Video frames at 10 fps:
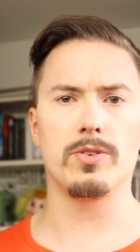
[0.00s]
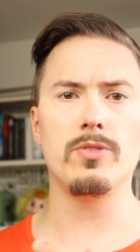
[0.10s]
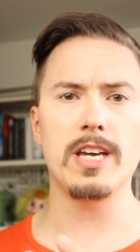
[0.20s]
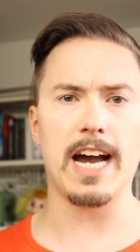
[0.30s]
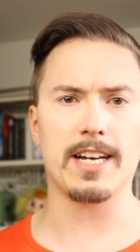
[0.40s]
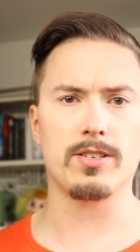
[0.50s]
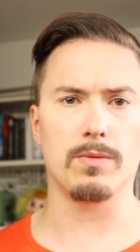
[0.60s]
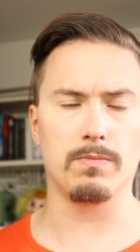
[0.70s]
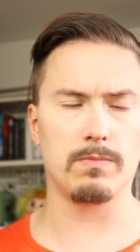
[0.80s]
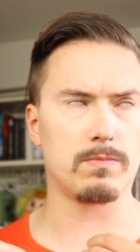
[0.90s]
to the
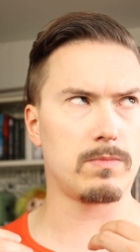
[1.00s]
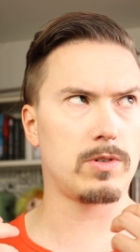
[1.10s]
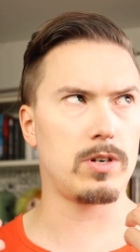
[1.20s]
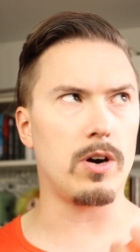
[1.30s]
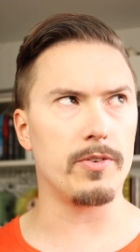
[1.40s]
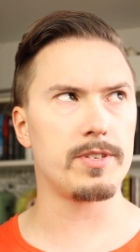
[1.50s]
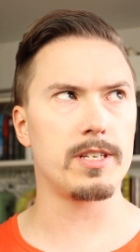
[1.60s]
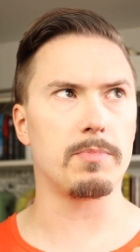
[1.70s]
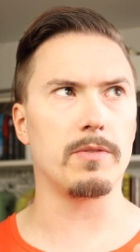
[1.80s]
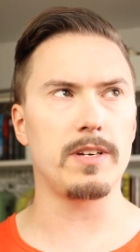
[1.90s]
actual
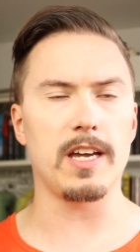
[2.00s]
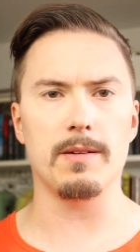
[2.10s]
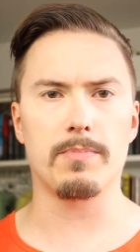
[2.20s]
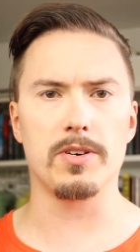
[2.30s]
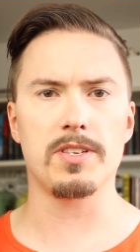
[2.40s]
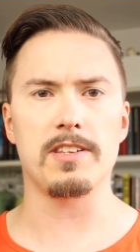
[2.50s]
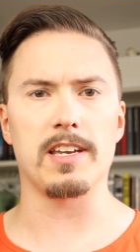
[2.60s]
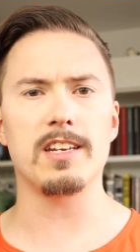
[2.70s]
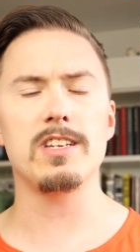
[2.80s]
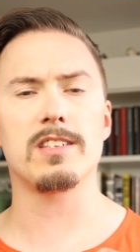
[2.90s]
concept of data
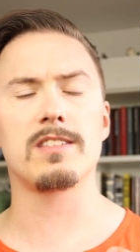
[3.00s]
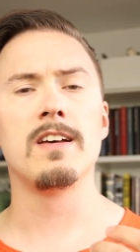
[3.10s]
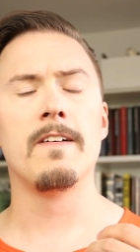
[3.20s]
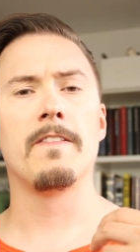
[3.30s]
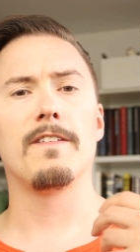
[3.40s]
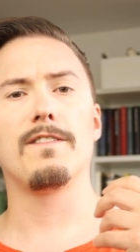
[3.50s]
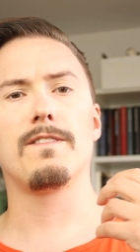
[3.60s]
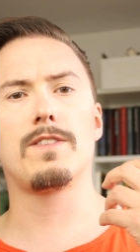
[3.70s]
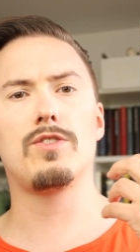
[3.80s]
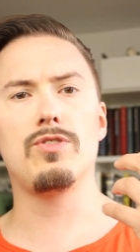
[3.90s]
processing. It just,
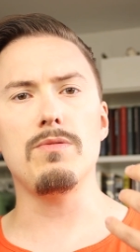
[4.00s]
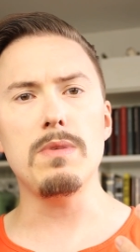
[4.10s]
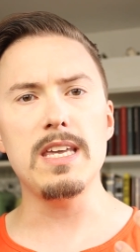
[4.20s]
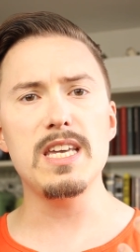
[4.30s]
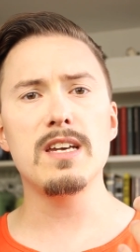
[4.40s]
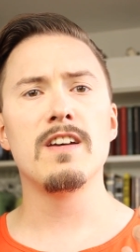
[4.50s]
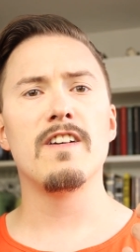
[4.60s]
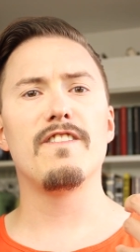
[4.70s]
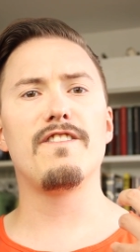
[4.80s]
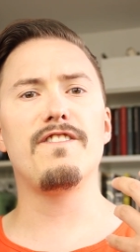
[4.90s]
to me,
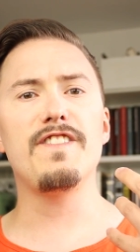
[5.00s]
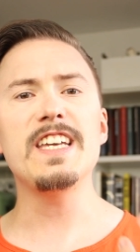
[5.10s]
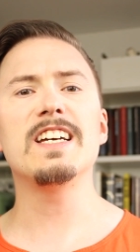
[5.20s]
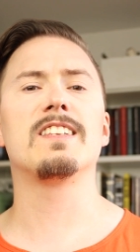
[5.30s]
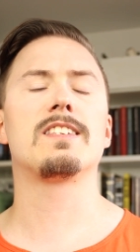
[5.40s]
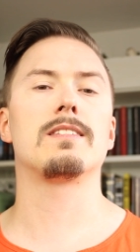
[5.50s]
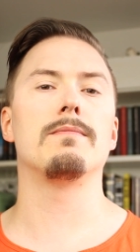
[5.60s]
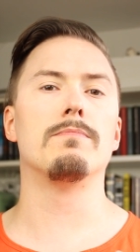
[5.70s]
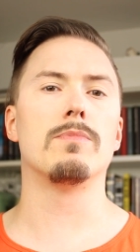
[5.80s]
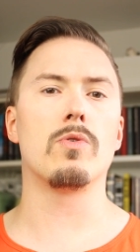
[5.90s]
feels
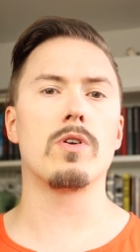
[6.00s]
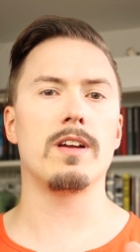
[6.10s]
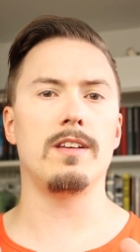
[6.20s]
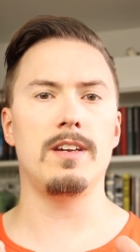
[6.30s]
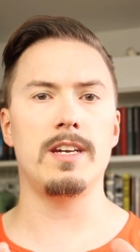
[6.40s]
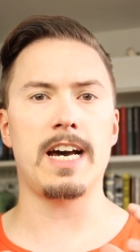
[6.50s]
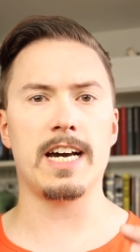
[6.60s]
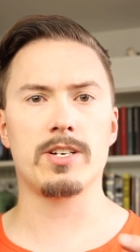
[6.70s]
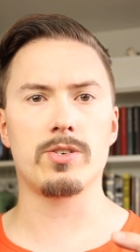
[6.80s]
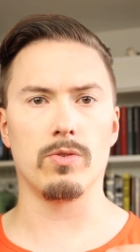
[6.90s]
more
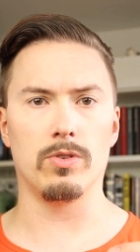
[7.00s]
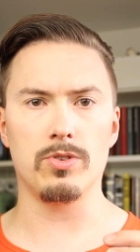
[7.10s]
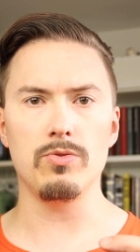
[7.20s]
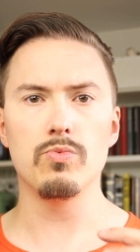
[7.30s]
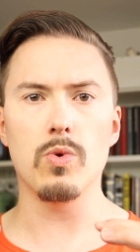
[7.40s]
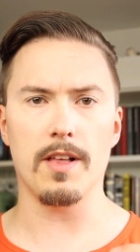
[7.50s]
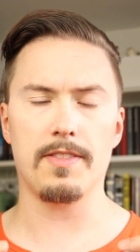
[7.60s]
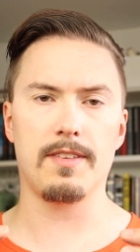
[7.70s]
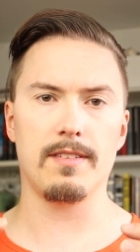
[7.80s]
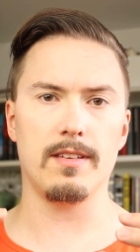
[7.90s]
natural to
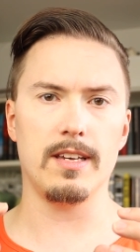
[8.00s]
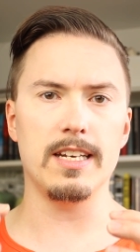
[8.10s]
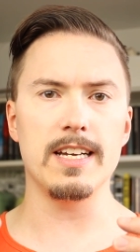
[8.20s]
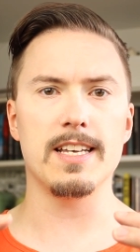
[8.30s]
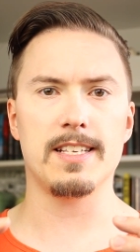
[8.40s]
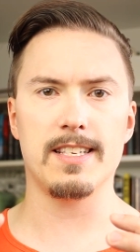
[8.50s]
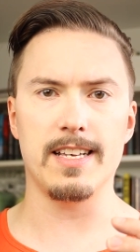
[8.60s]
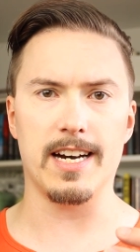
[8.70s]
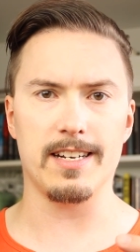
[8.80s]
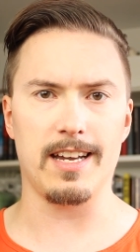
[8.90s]
what it is
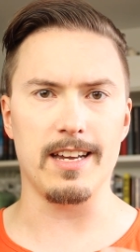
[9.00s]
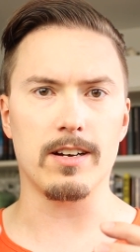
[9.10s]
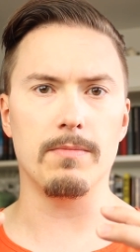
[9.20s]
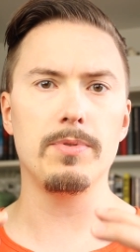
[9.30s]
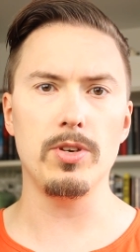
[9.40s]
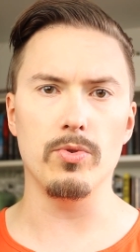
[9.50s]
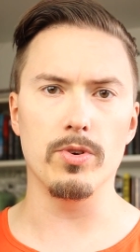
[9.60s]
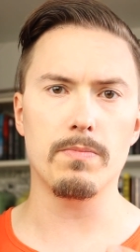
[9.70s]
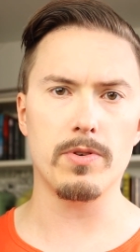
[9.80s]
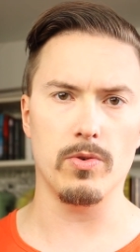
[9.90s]
that a
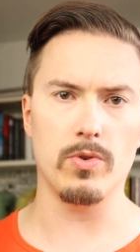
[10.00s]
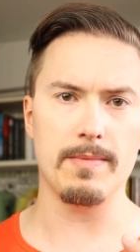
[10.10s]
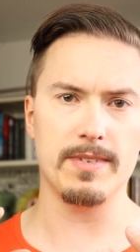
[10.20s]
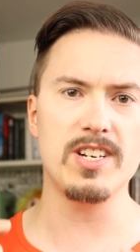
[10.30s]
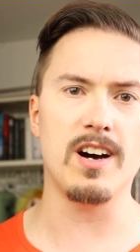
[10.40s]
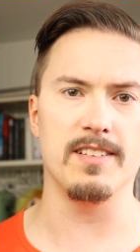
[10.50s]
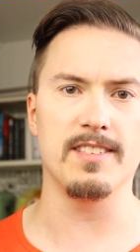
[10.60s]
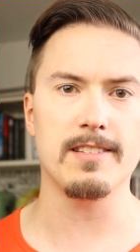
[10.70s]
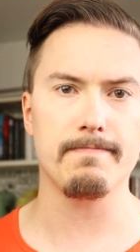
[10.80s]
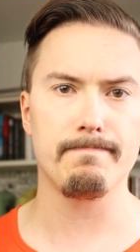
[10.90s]
computer program does.